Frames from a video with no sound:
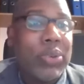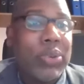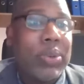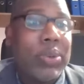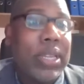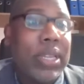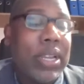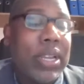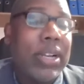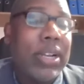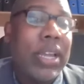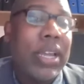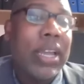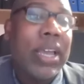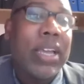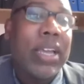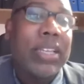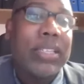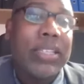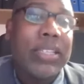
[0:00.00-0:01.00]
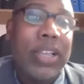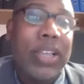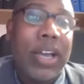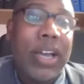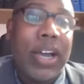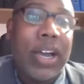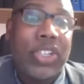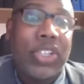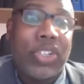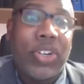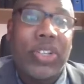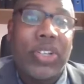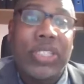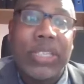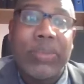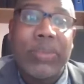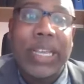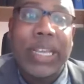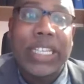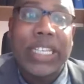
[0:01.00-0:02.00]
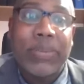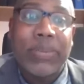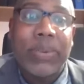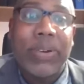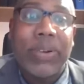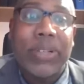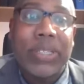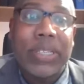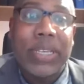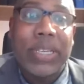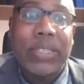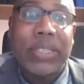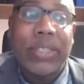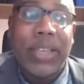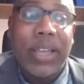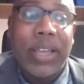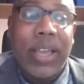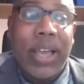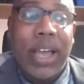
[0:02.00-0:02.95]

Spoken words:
you will hear they share similar experiences.